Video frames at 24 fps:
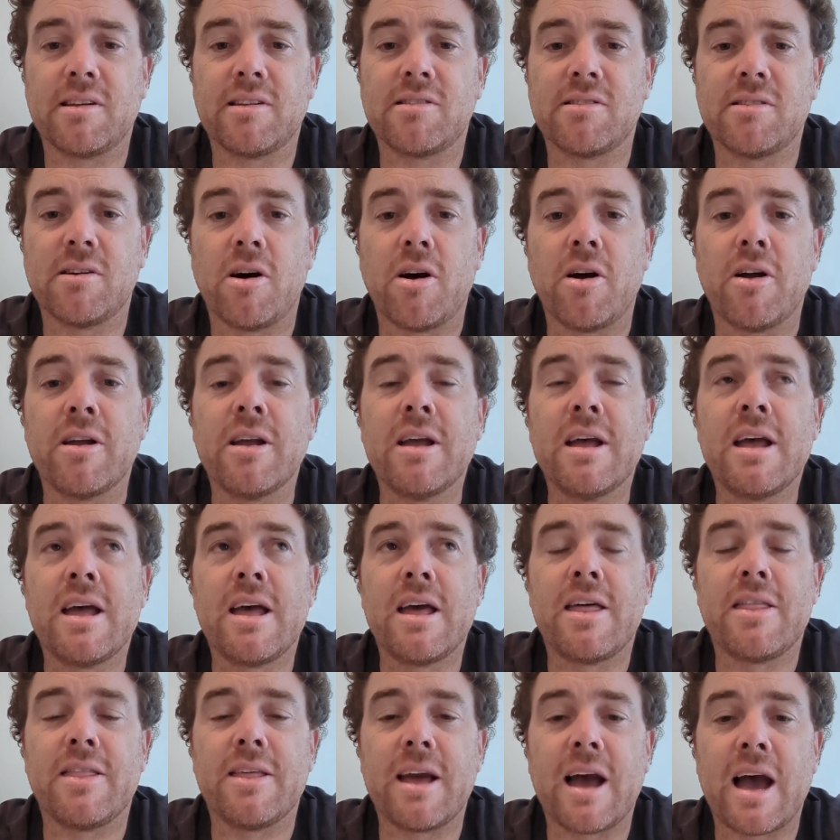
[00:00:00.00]
So
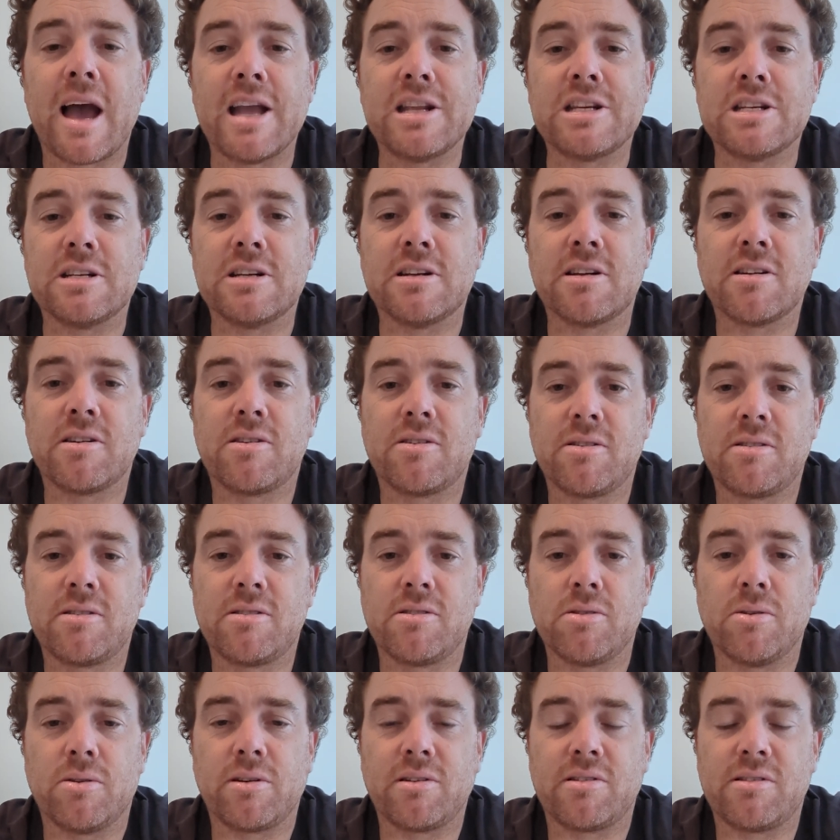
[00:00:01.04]
the agent
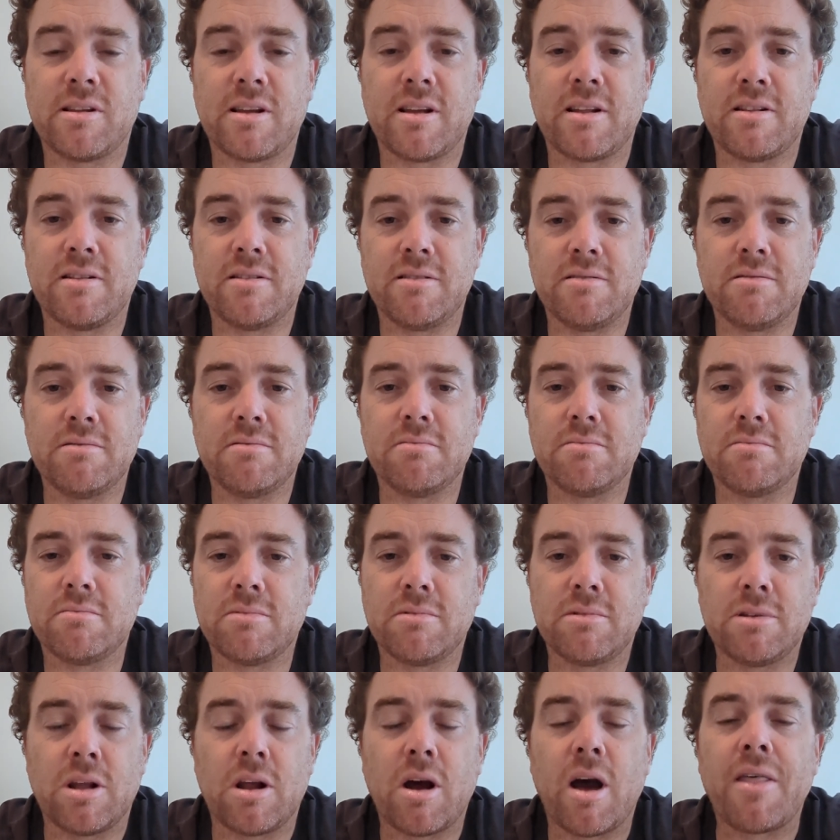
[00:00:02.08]
sort of said,
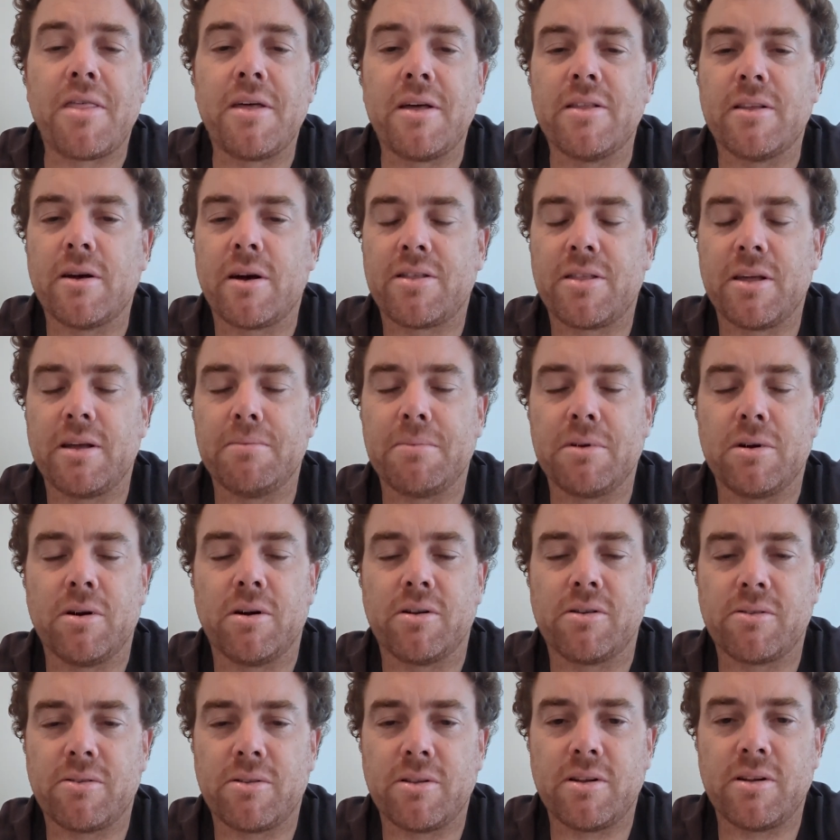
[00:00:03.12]
I think
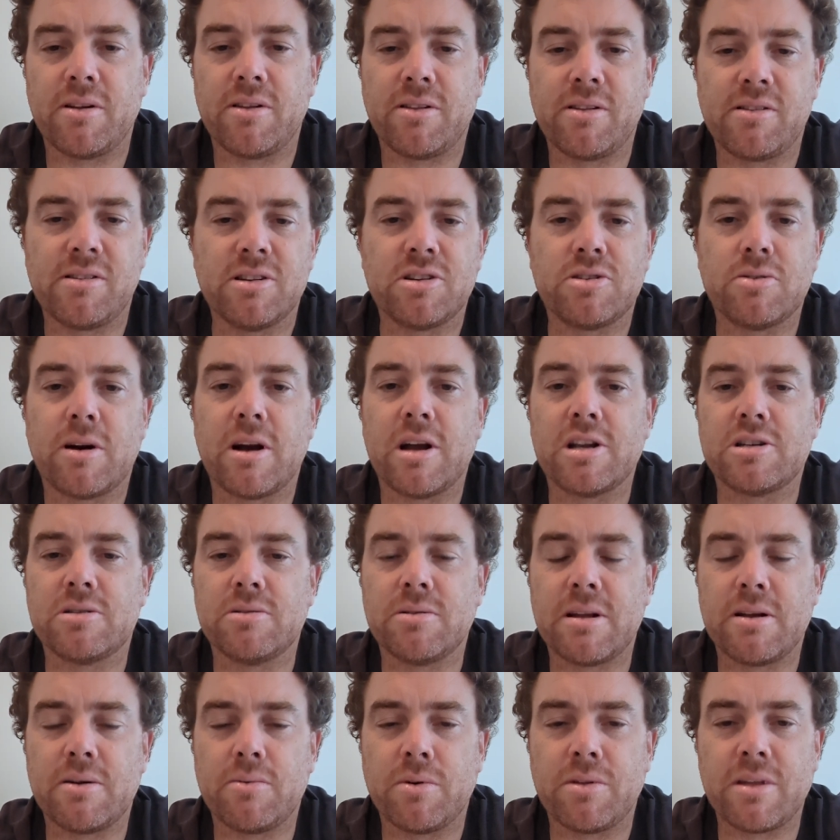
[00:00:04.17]
because of the
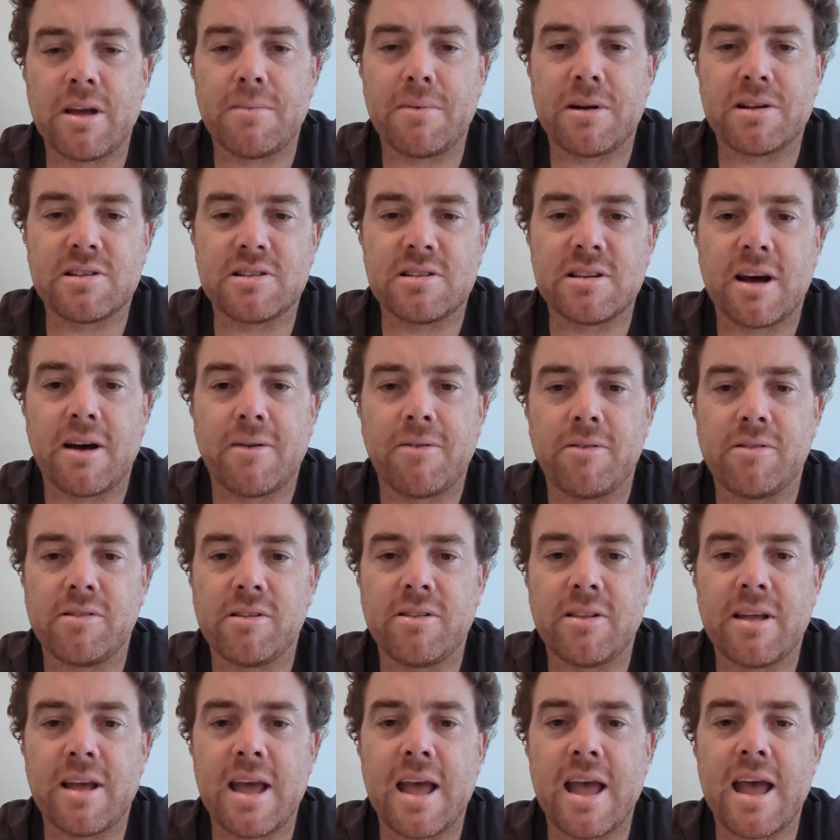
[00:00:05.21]
situation with how much stuff is
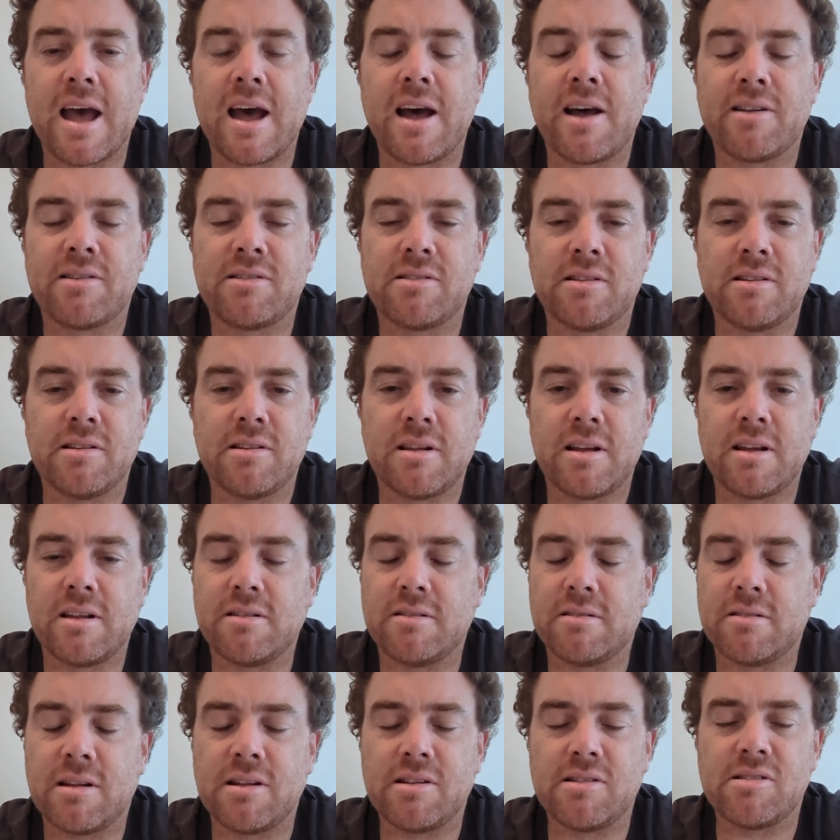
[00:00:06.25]
in the house
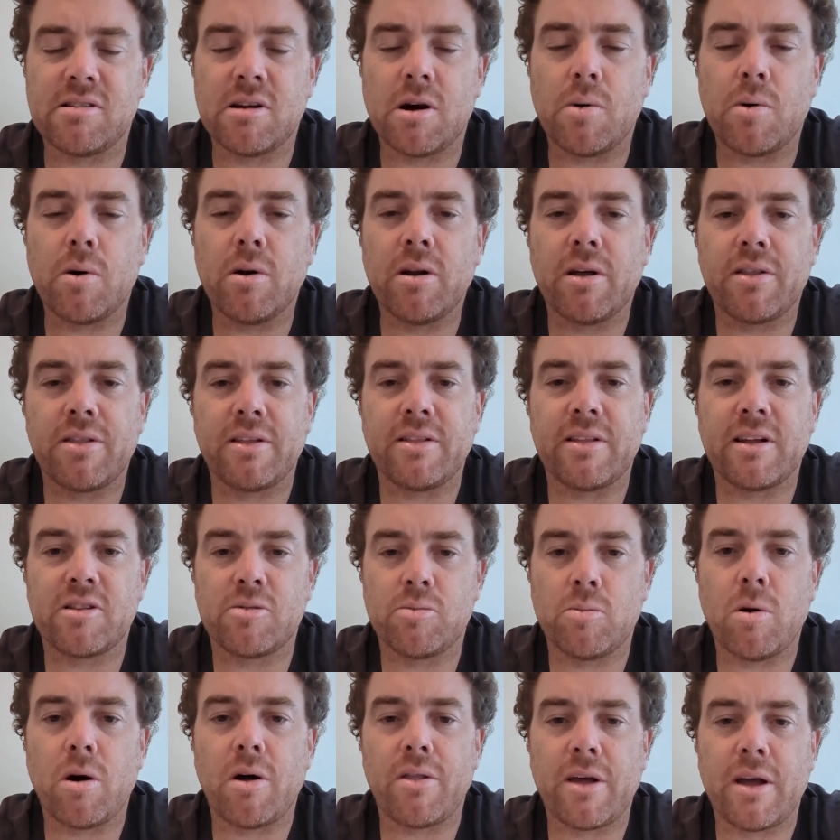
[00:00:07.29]
and so on, I think
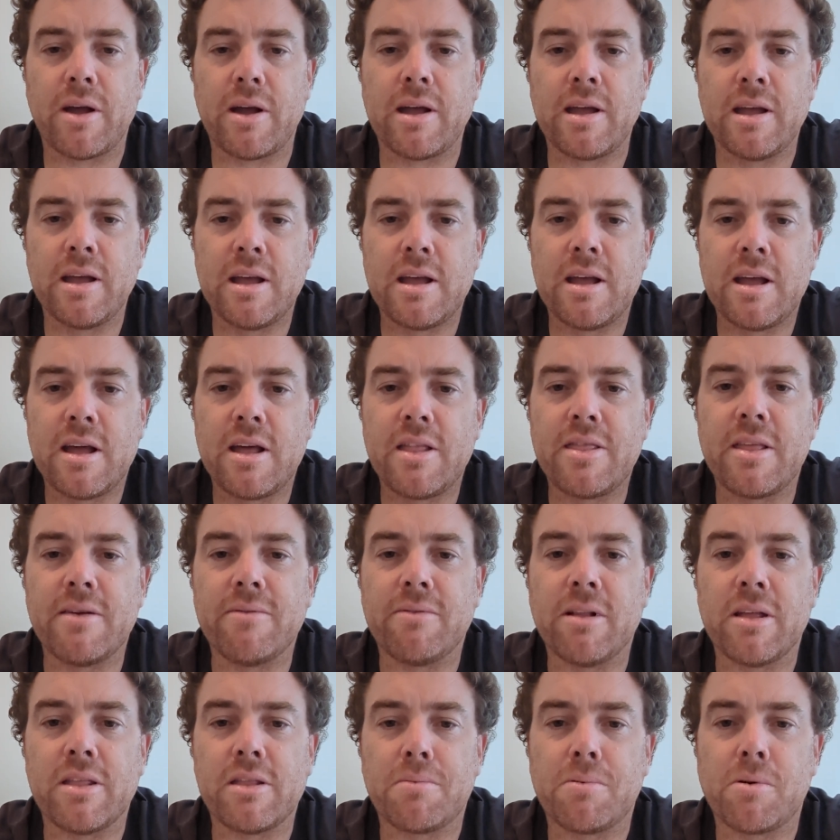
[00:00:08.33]
that's why they've
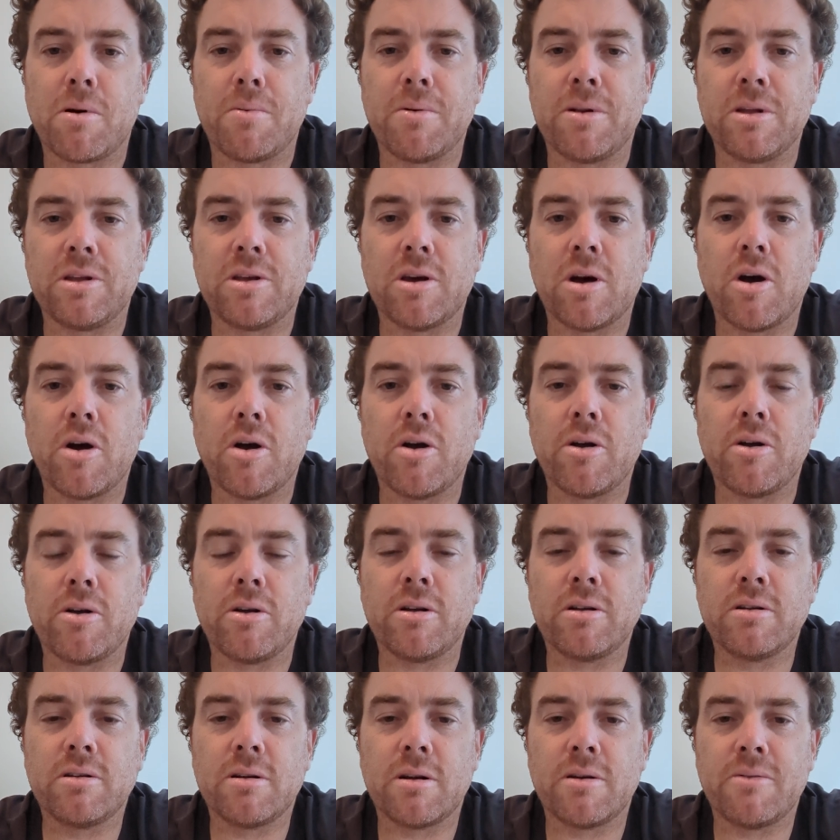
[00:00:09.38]
let the property go
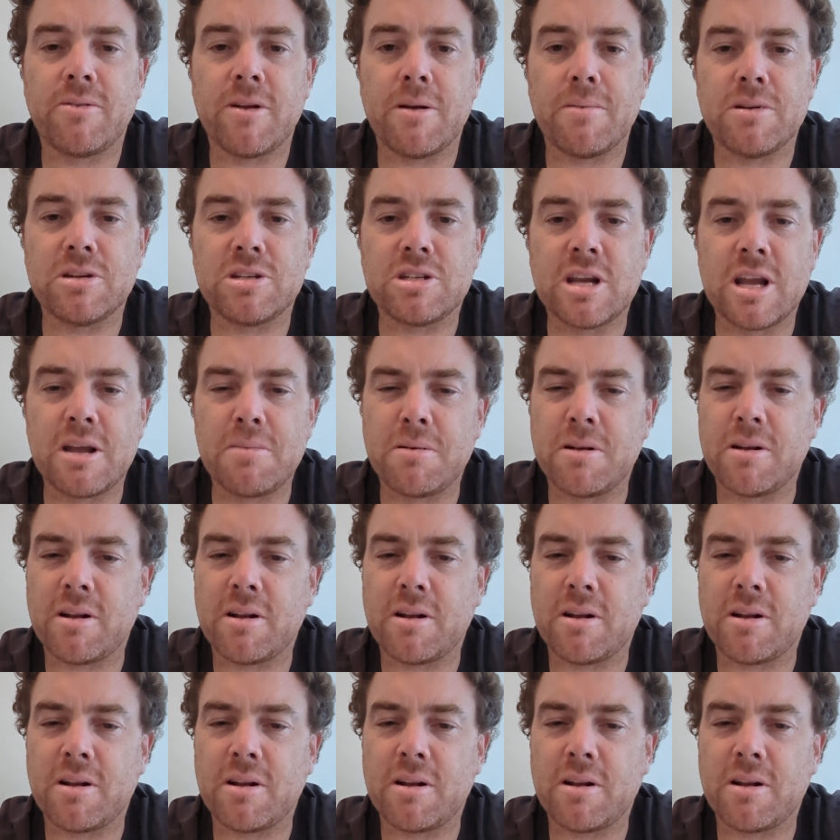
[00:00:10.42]
a fair bit cheap.